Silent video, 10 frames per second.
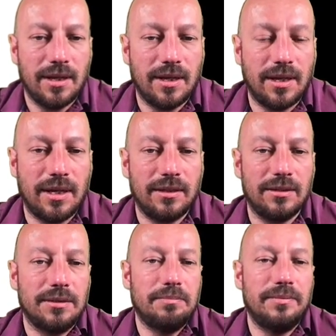And
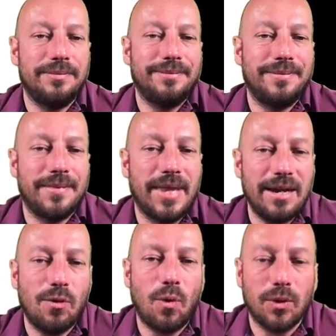
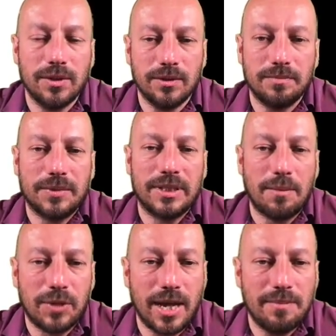then also
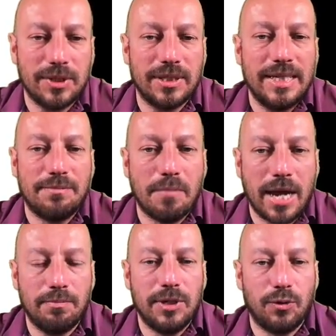sometimes it
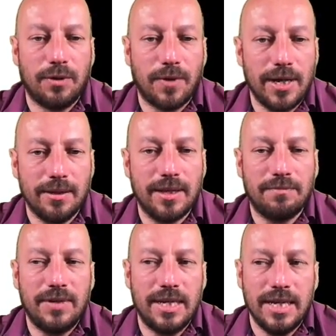might be required that we